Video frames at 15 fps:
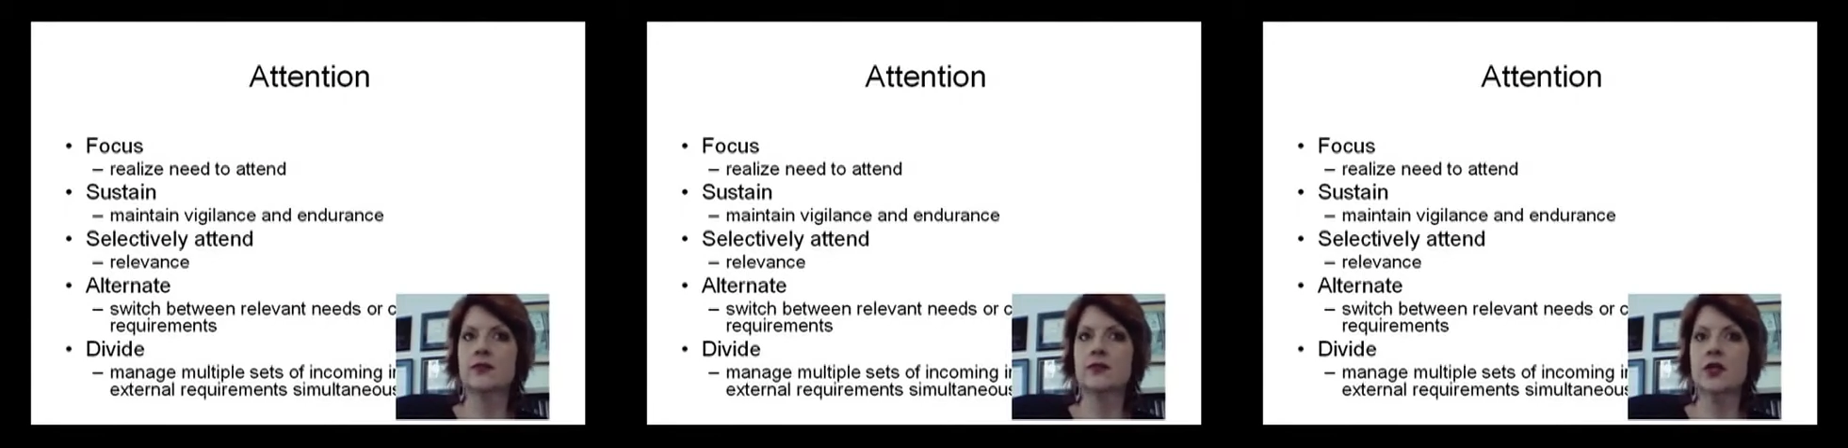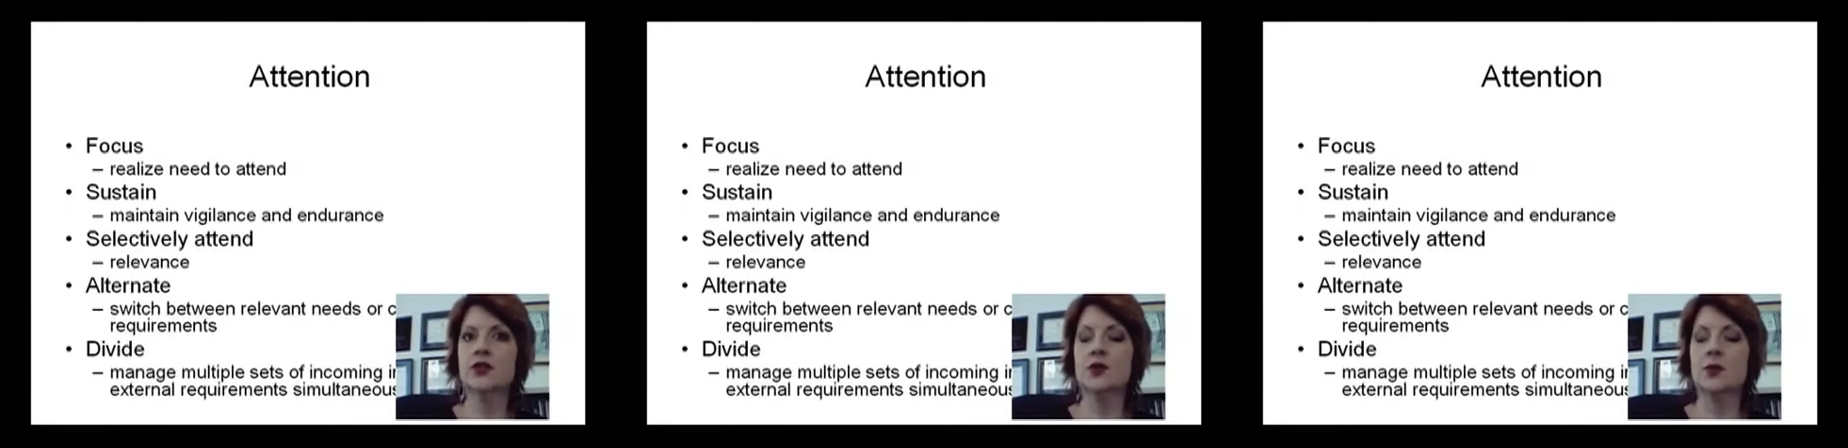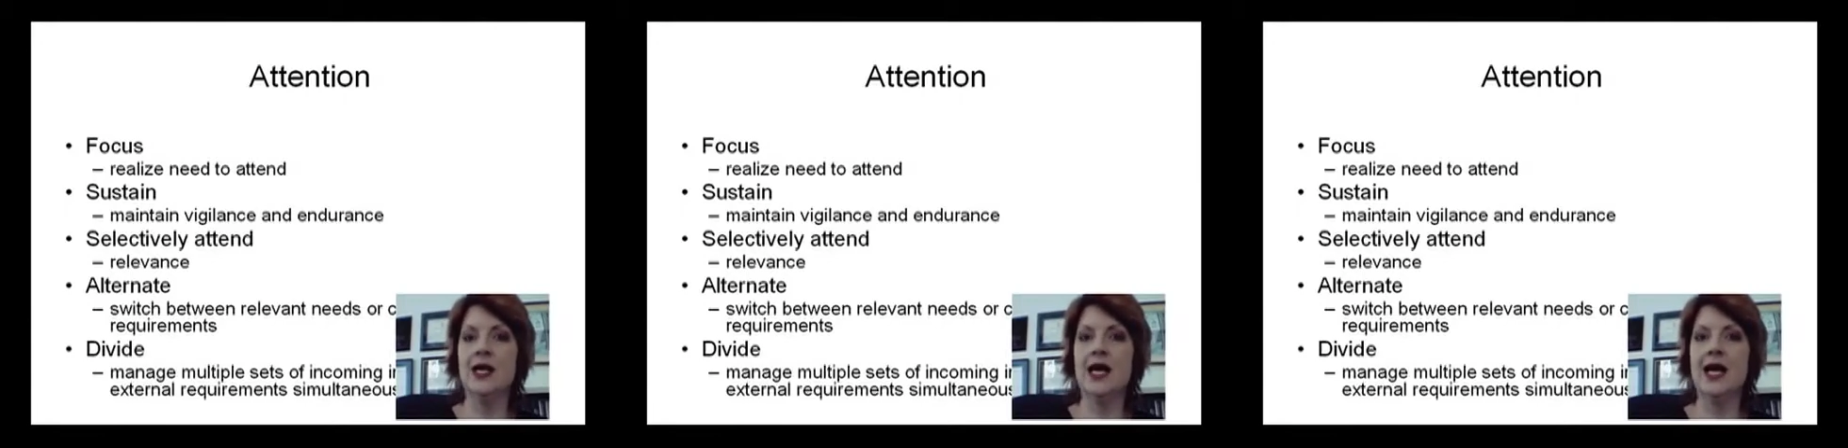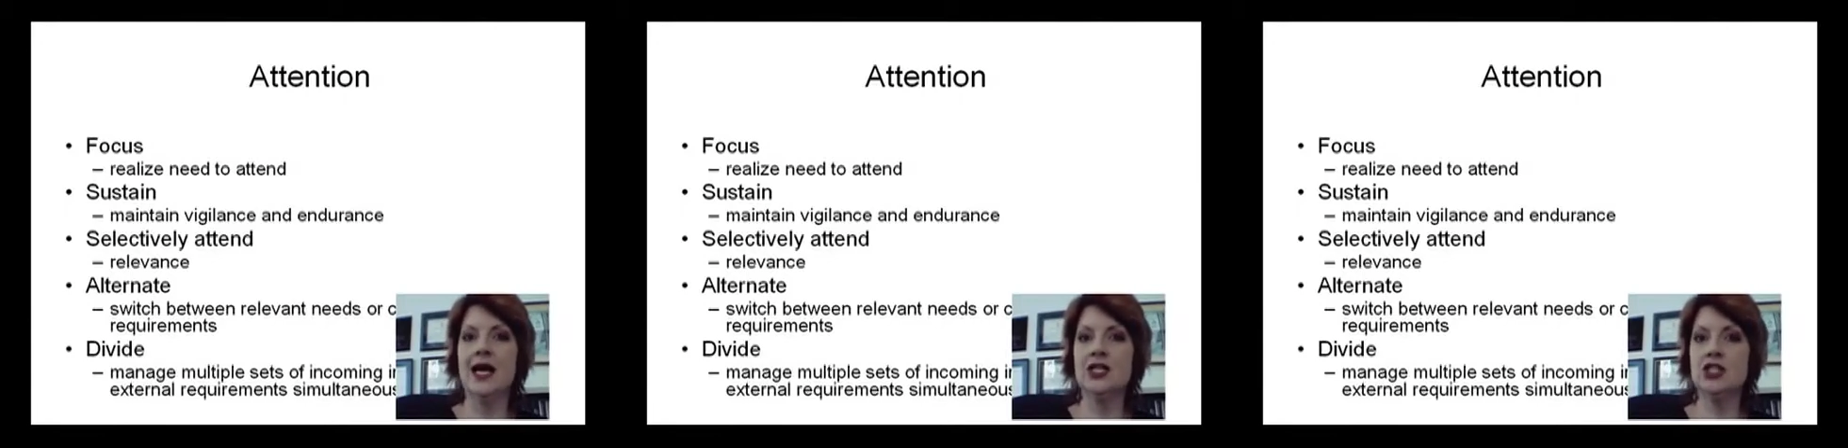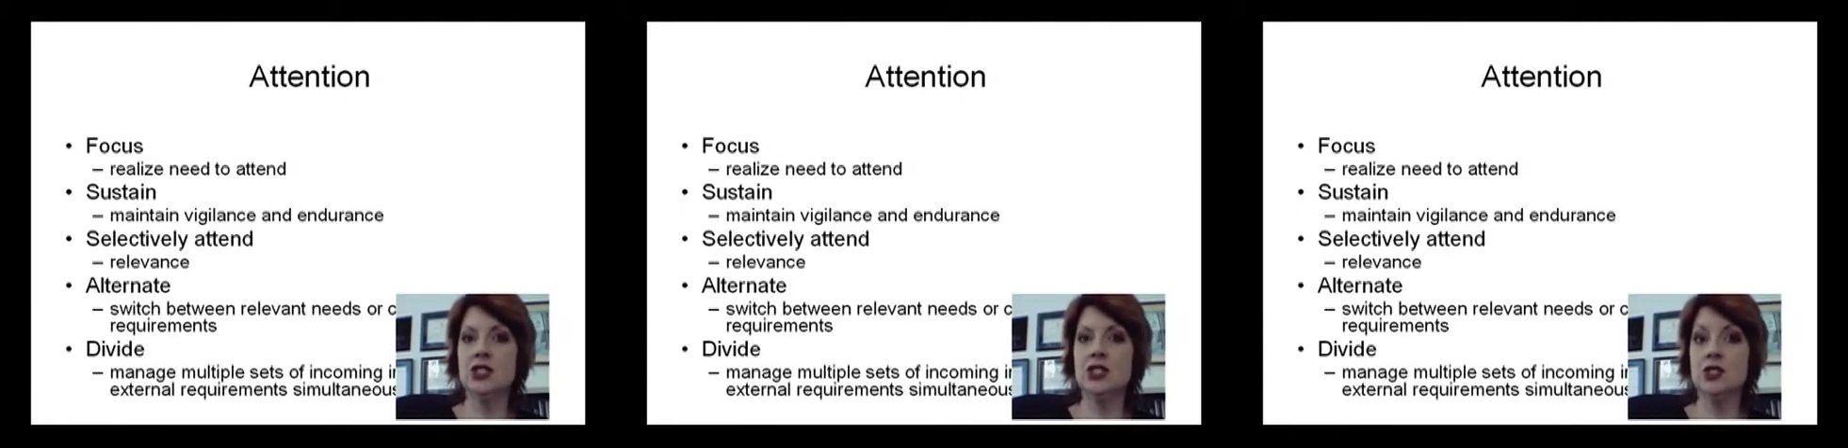
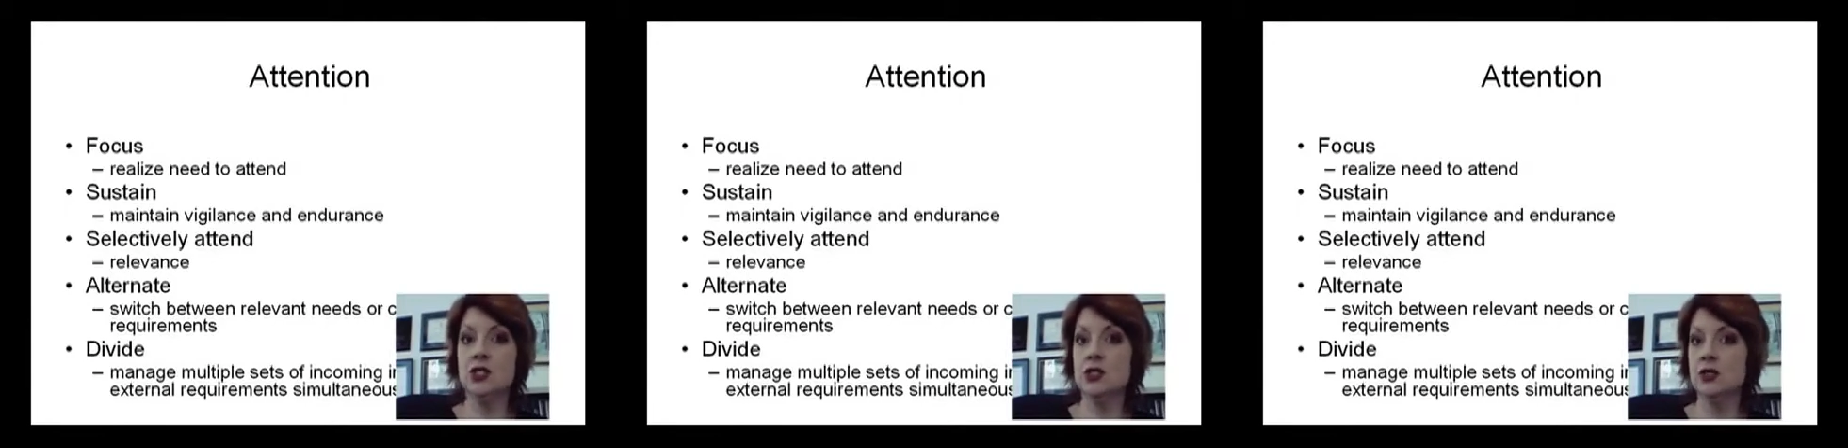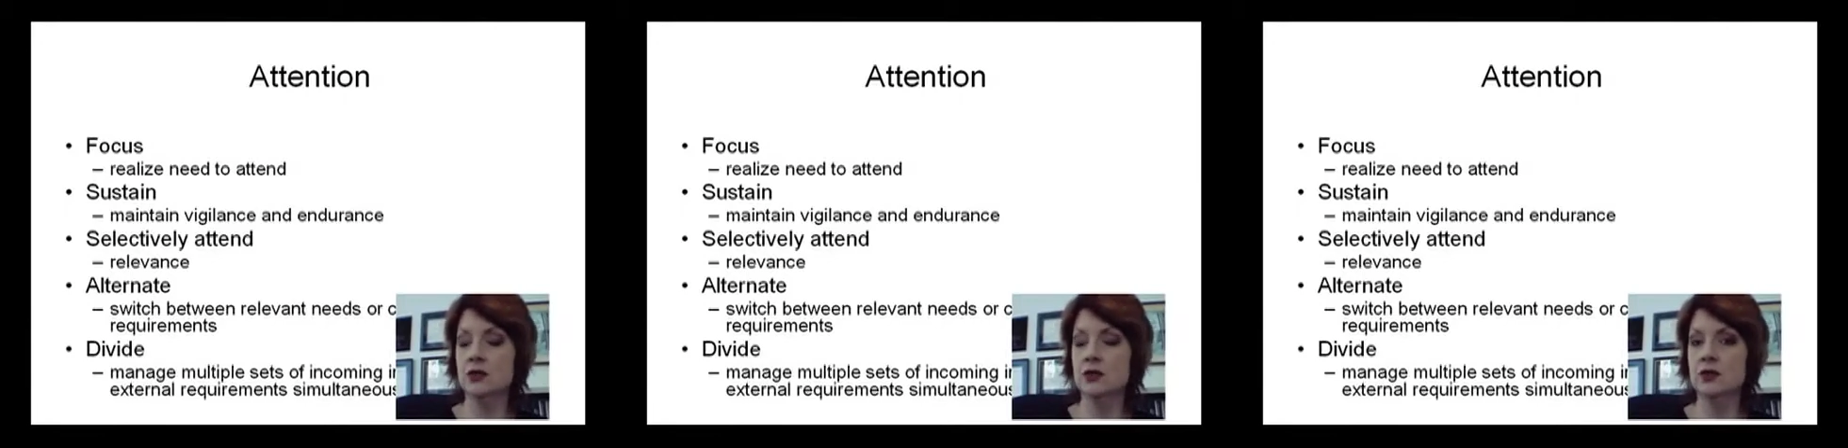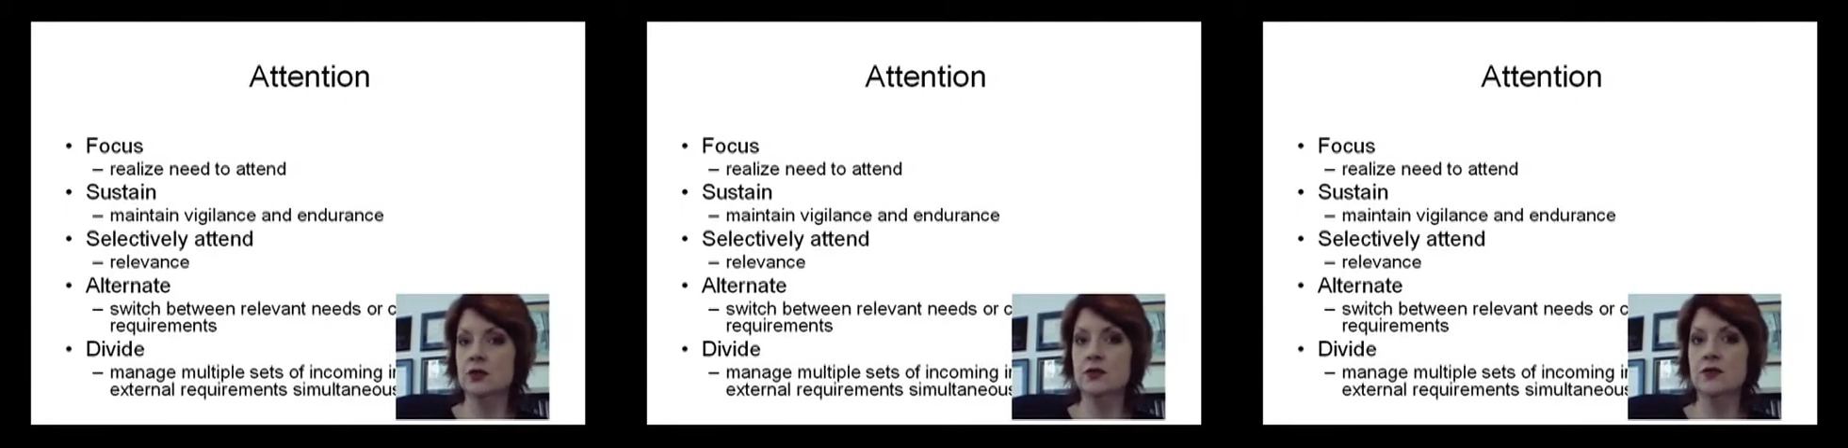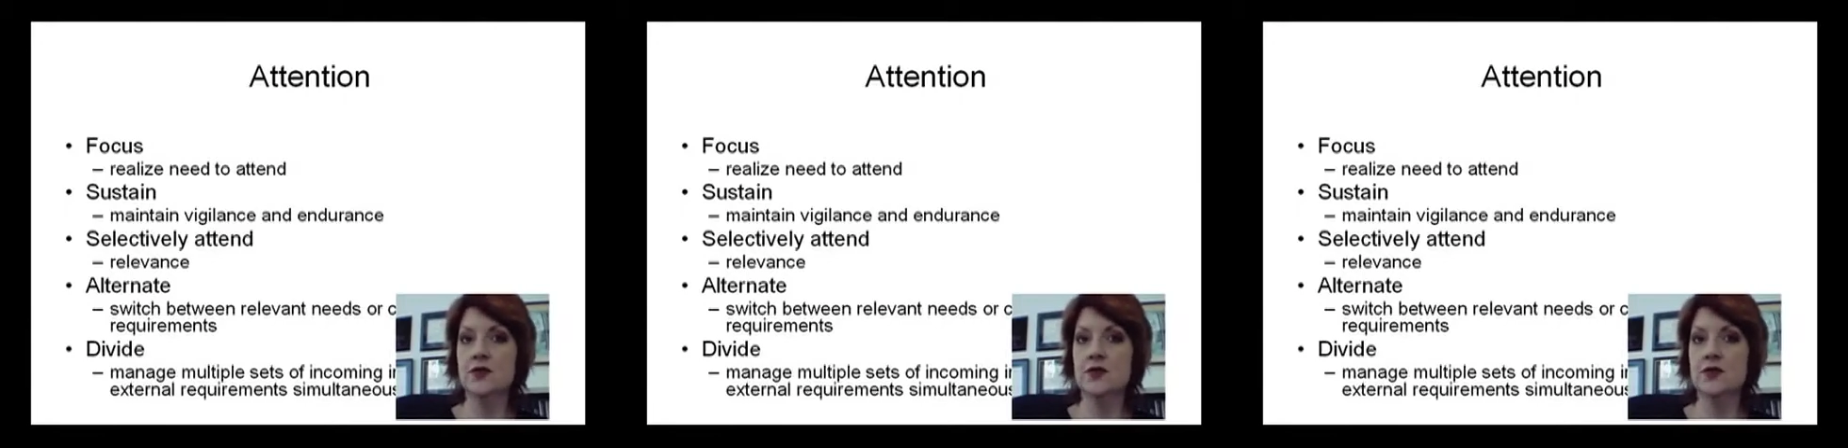reaction to,